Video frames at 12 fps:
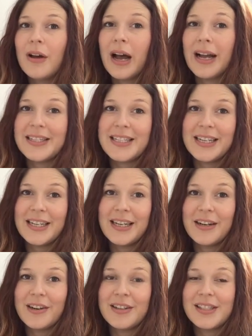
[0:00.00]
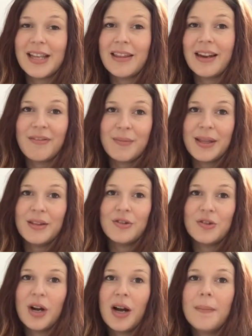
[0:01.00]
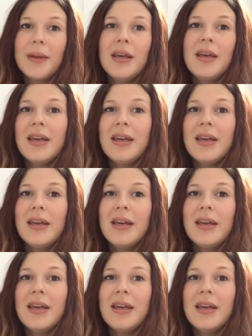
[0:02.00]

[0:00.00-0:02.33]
idea here is now that I've made the drop,